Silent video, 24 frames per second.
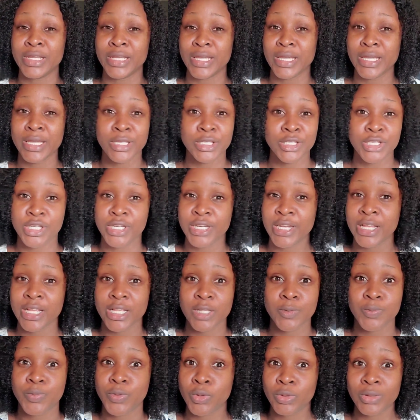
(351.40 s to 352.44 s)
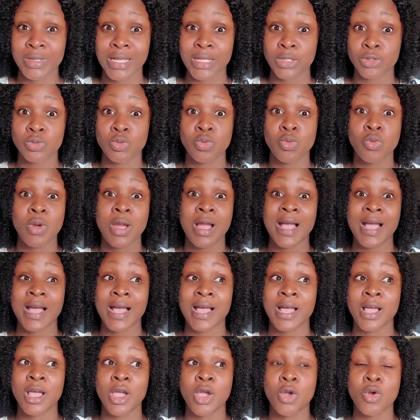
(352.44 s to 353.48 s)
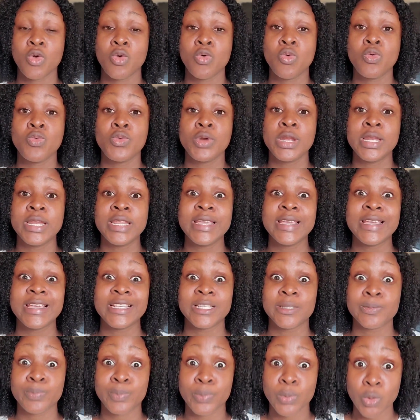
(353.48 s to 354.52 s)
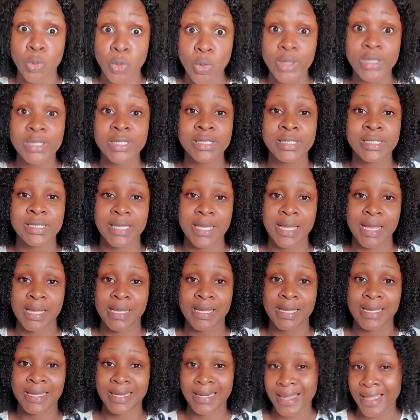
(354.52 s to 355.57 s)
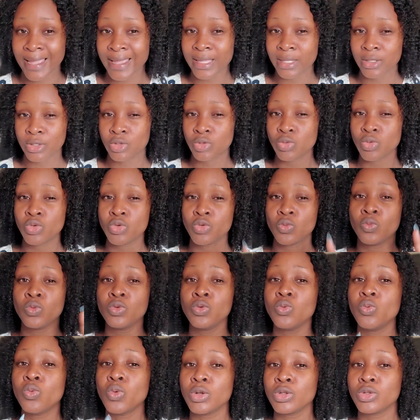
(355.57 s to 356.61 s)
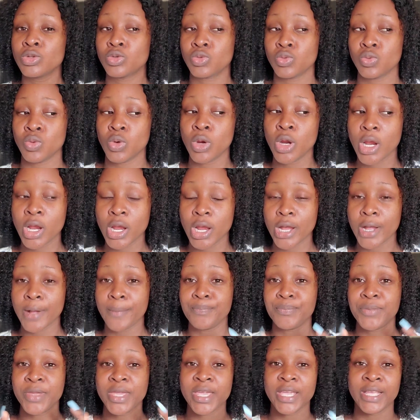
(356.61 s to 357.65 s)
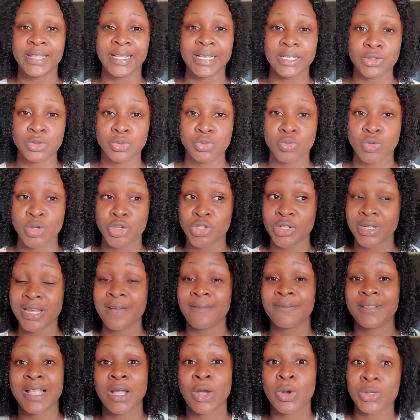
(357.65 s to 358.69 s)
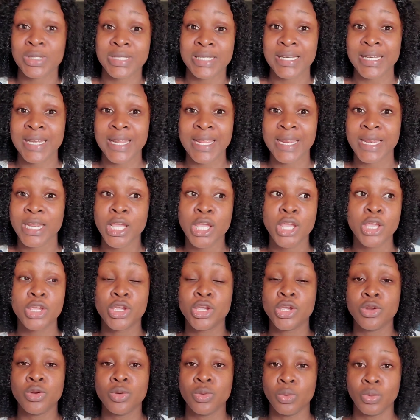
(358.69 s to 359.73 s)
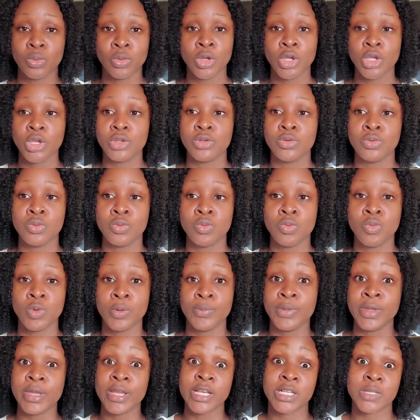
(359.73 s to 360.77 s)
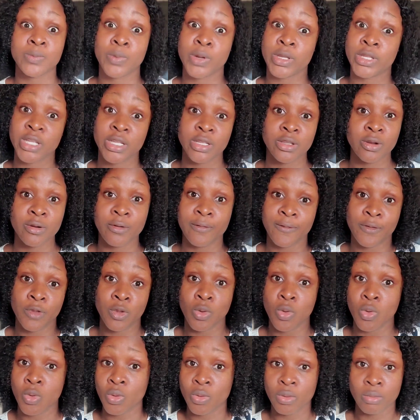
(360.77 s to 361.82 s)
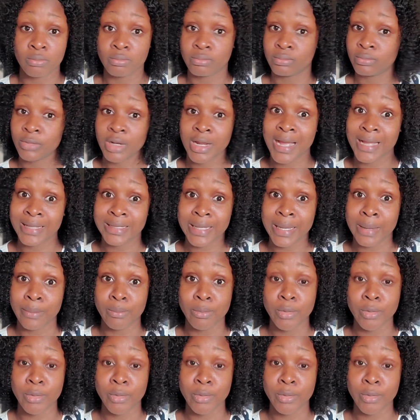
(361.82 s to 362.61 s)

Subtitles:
engineers, builders who really exploit their clients. So you wouldn't want to be in that situation. After hustling, you know, you will be exploited of your hard-earned